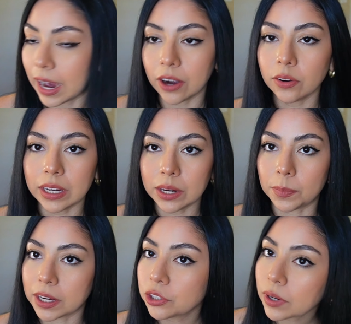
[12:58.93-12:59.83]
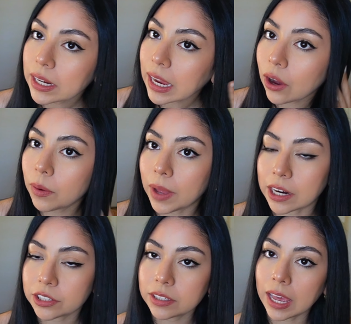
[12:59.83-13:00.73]
I don't need much right now. I've
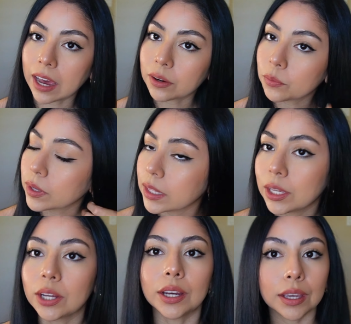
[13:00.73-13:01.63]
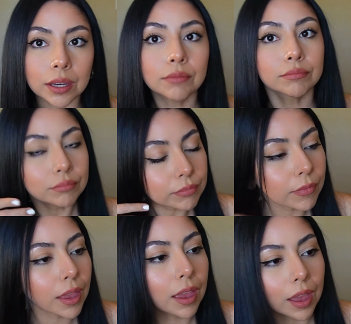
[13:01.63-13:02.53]
actually had a really good
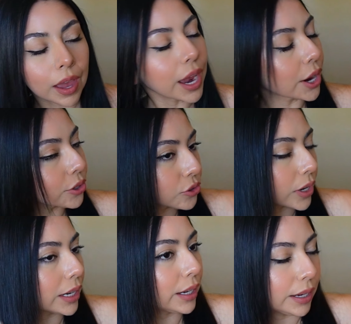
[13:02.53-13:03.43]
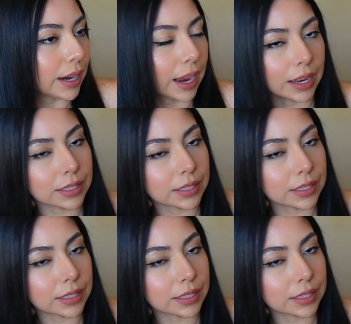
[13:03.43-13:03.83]
hair straightening day.